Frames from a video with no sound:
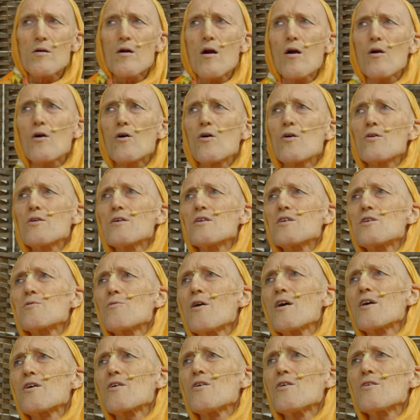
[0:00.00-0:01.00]
according
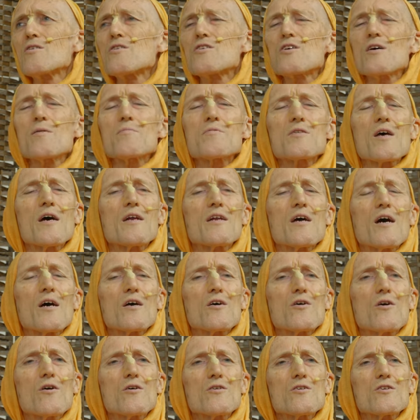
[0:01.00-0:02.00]
to our concepts, and our
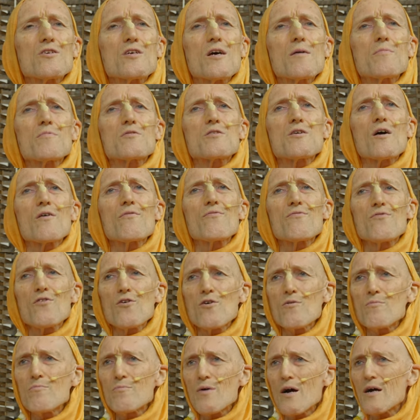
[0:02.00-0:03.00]
concepts are
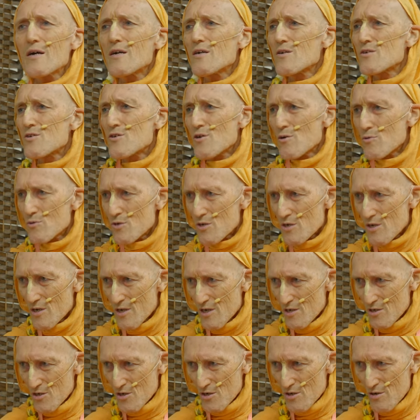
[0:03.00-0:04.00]
formed by
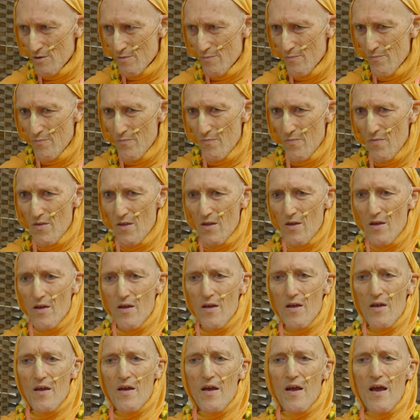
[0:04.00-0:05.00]
association.
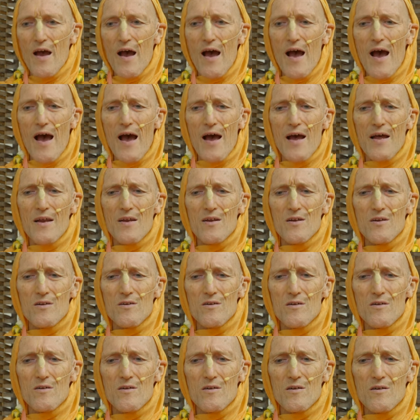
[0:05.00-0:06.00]

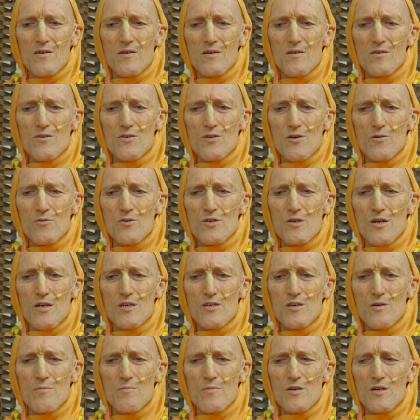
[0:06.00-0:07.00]
And
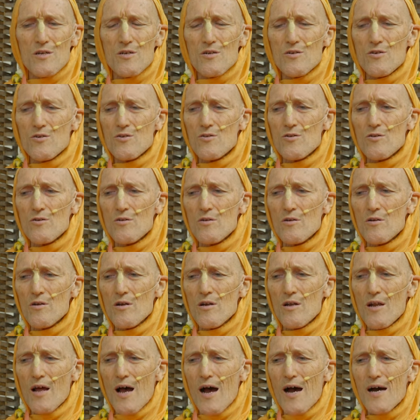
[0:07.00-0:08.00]
association means
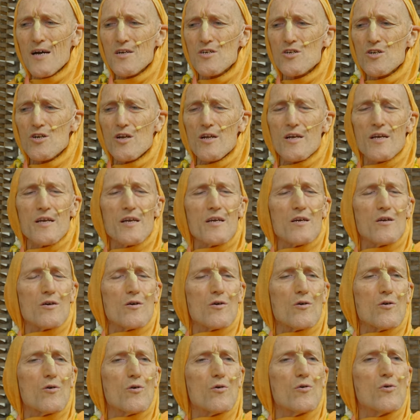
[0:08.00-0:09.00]
largely
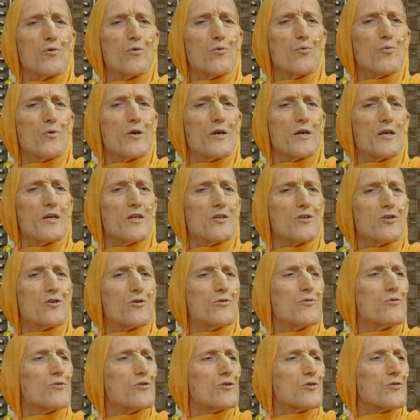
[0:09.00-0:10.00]
who we
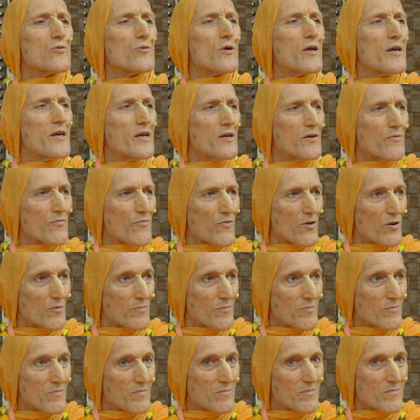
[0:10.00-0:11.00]
choose to hear
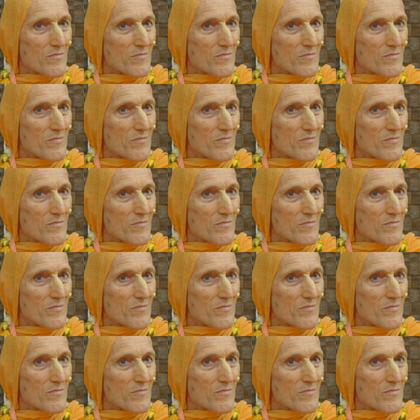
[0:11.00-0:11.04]
from